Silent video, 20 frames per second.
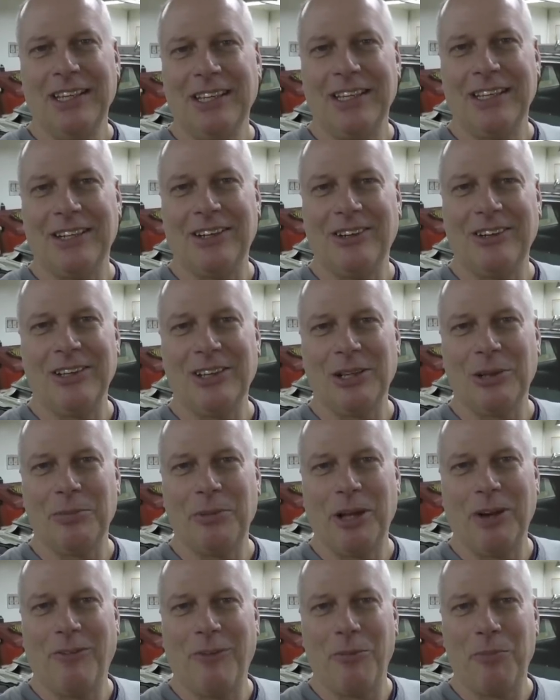You know, a little
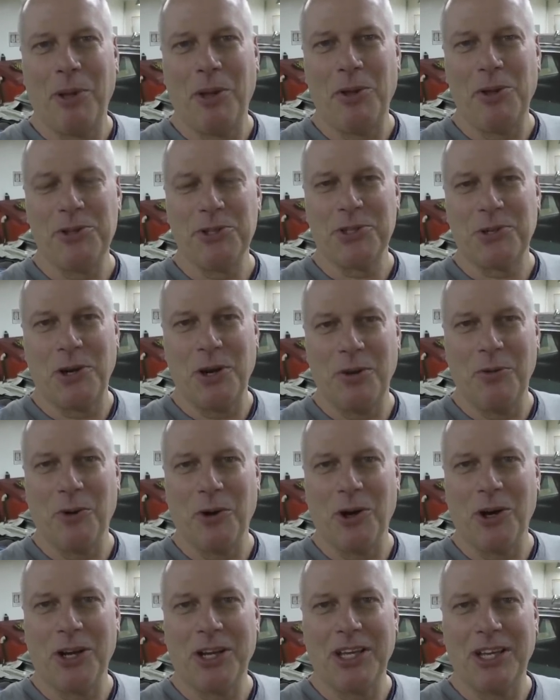bit of upholstery
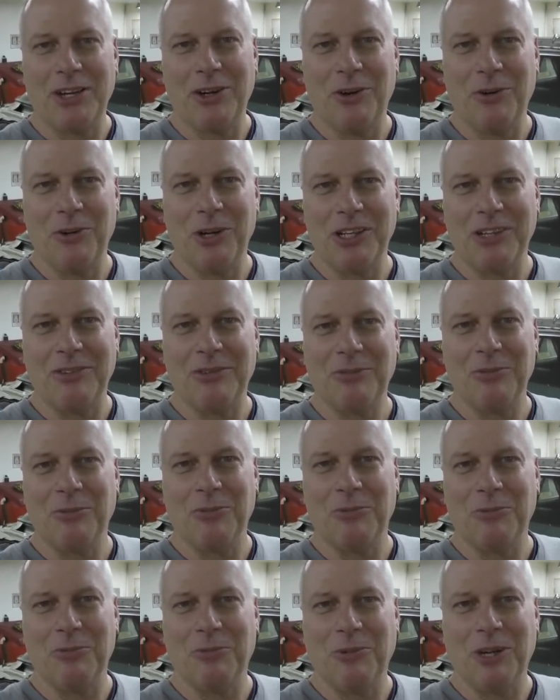work. You know, what
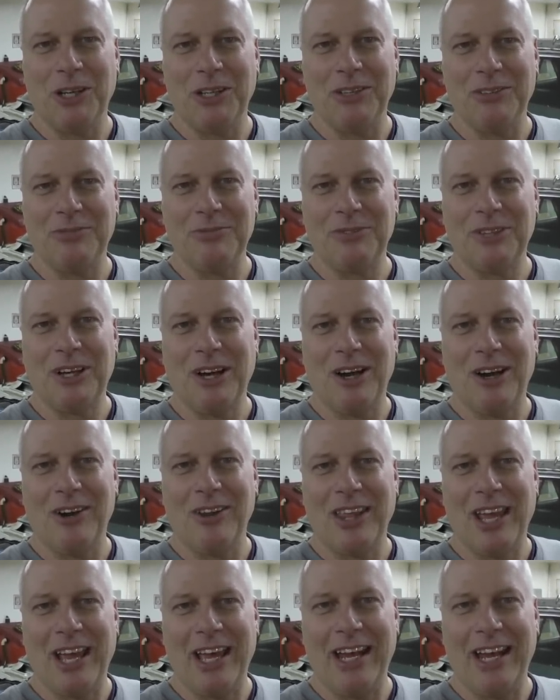what car
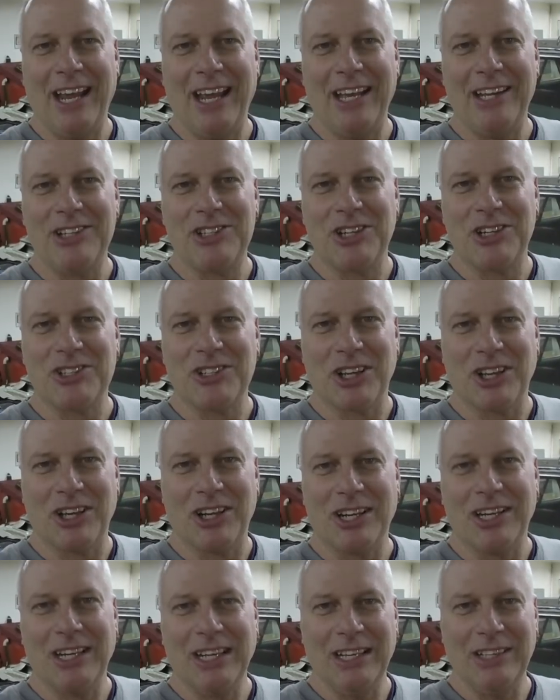that age isn't
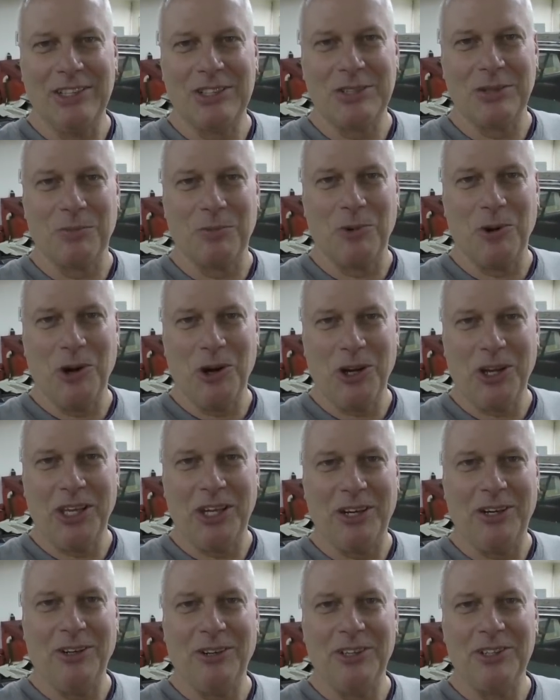going to need some work?
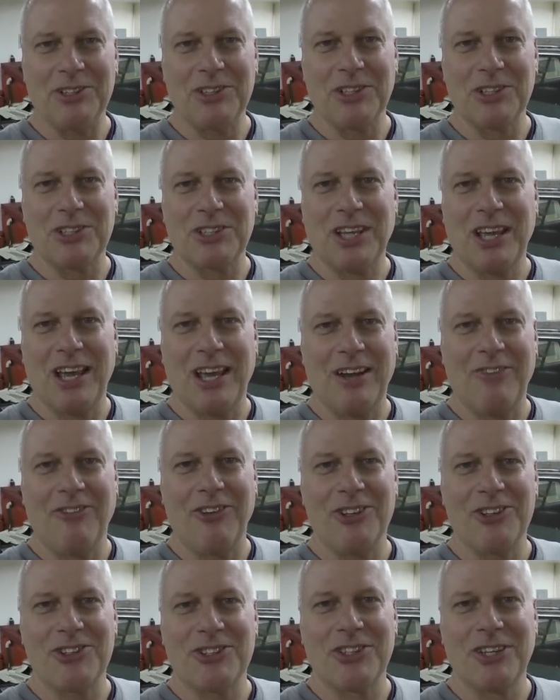You know, it's just kind of
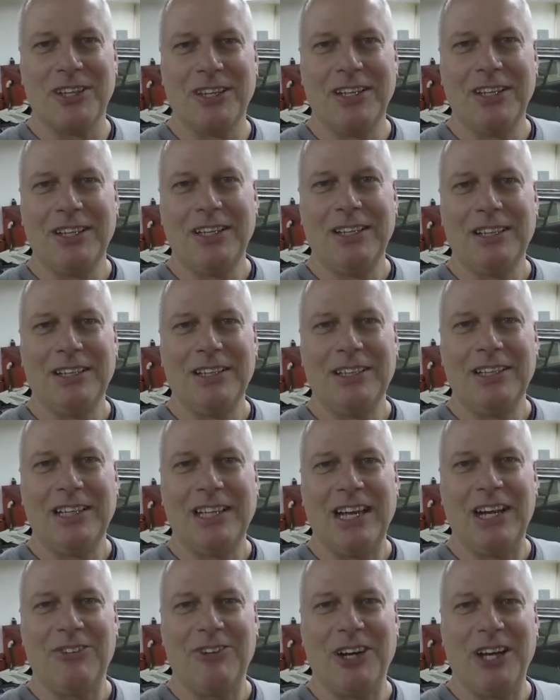his
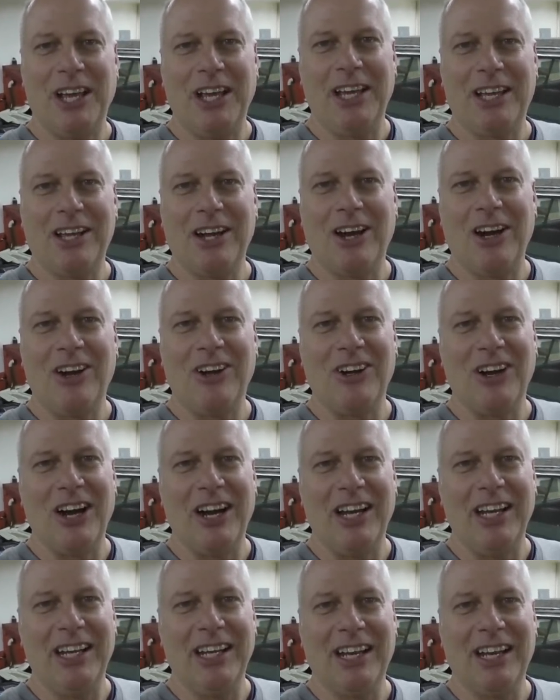everyday car right